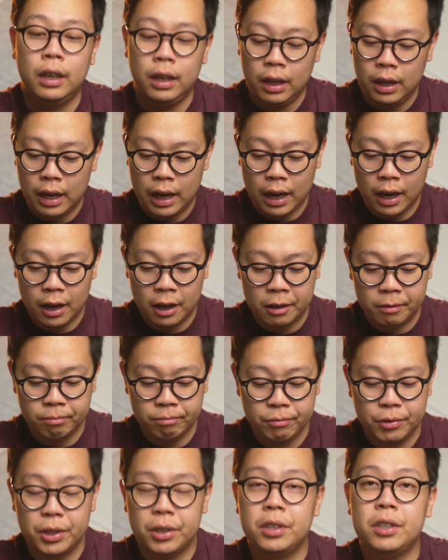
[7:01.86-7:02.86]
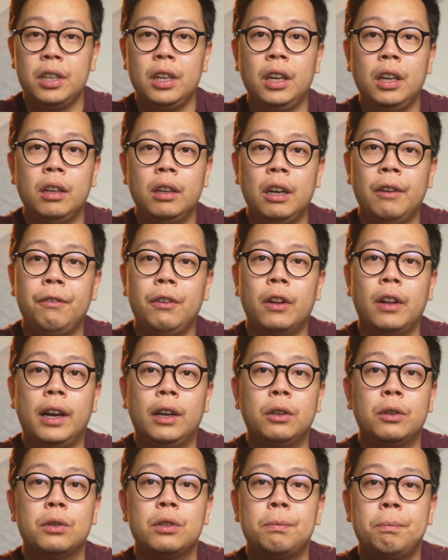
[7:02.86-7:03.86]
and just see if you like
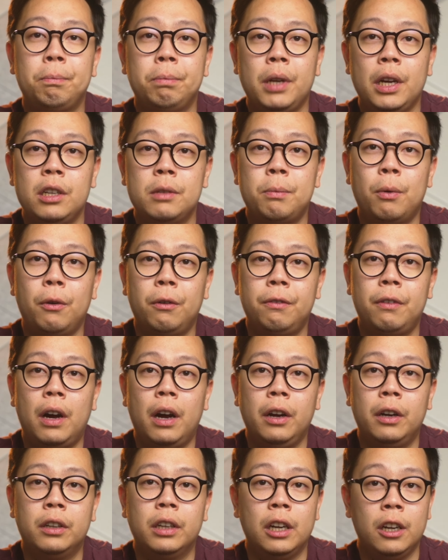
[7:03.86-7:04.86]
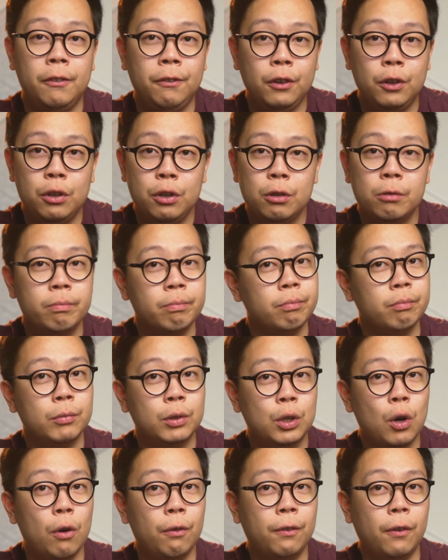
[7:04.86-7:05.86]
those taste profile. And if you do,
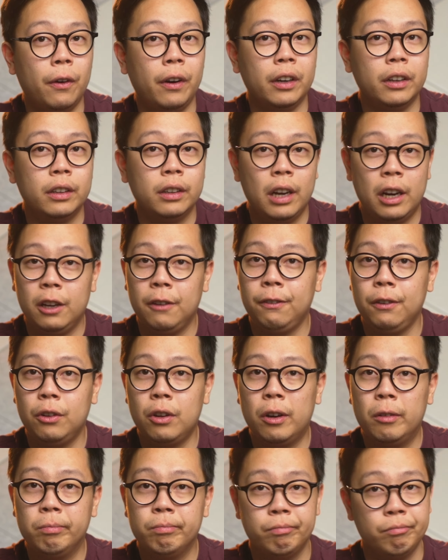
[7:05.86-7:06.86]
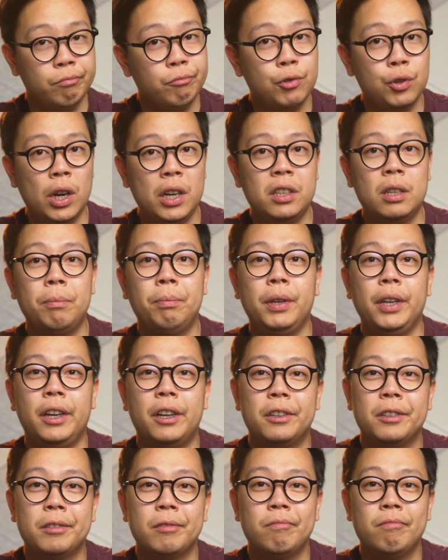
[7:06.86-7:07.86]
go for it. And if you don't, try something
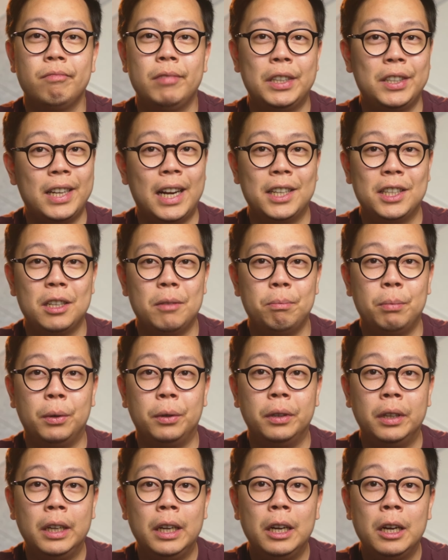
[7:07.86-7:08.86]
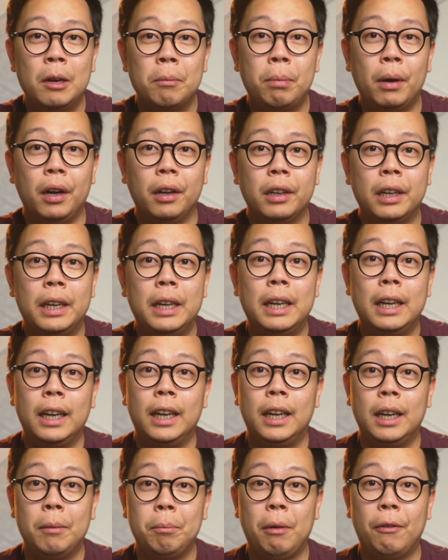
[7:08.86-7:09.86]
else. It's that simple. But
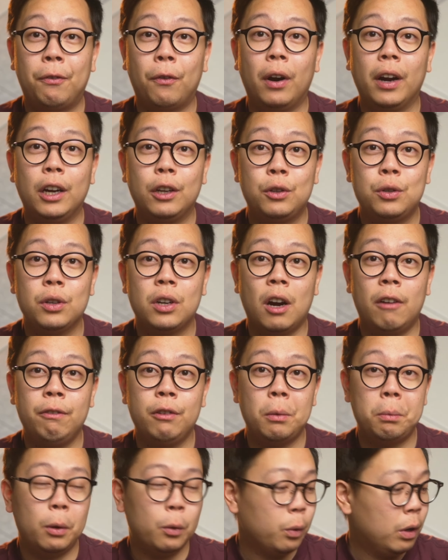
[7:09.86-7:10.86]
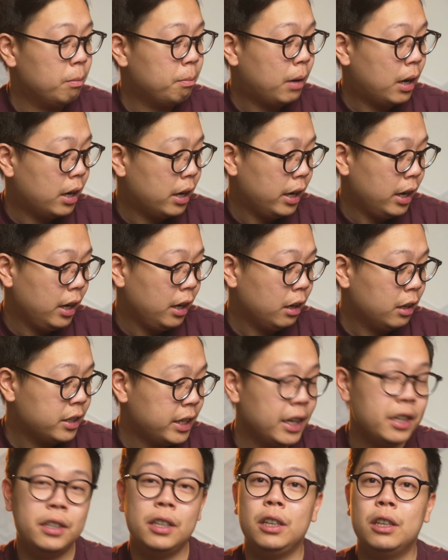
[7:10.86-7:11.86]
before I get too comfortable with my
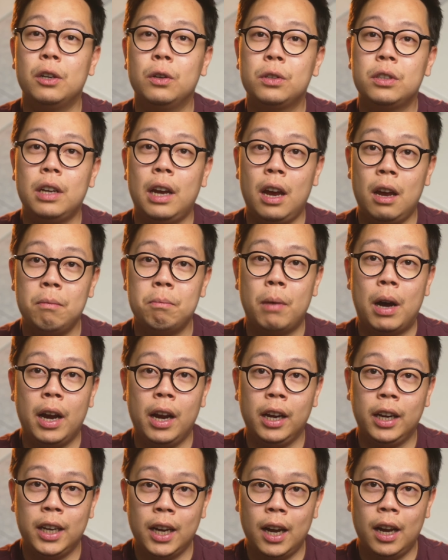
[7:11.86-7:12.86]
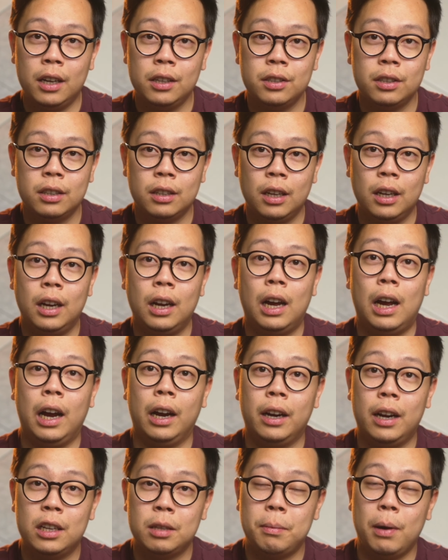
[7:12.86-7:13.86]
tasting notes and my guess, I'm
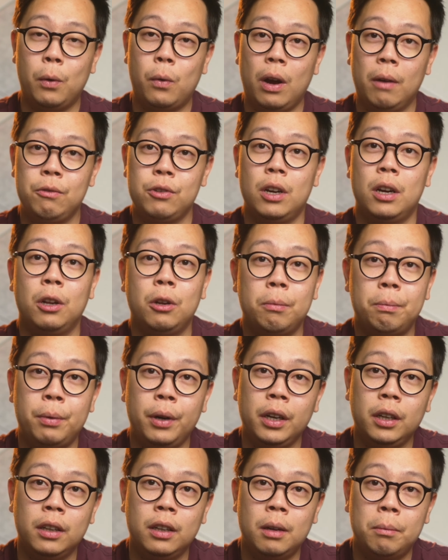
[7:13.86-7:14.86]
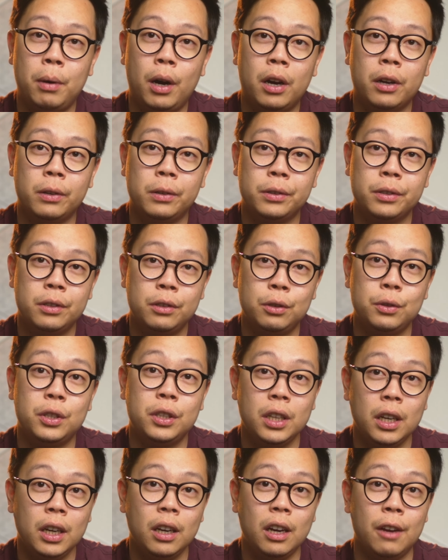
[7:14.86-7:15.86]
gonna ask my wife Jenna to bring the bottles to
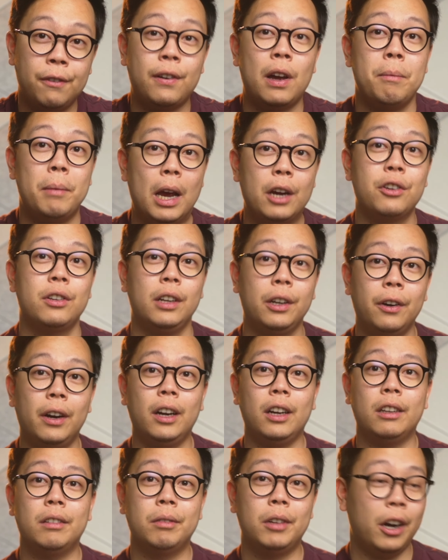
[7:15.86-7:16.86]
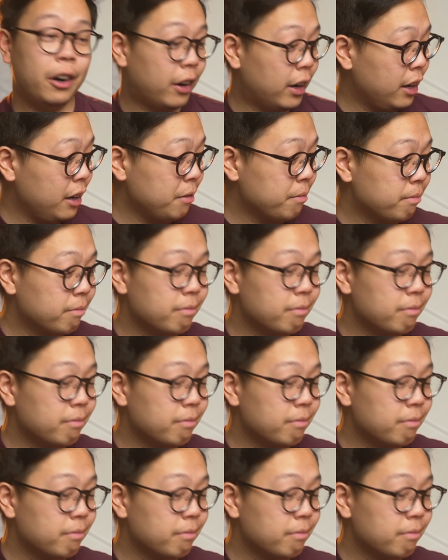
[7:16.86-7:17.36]
see if I'm actually right. Alrighty?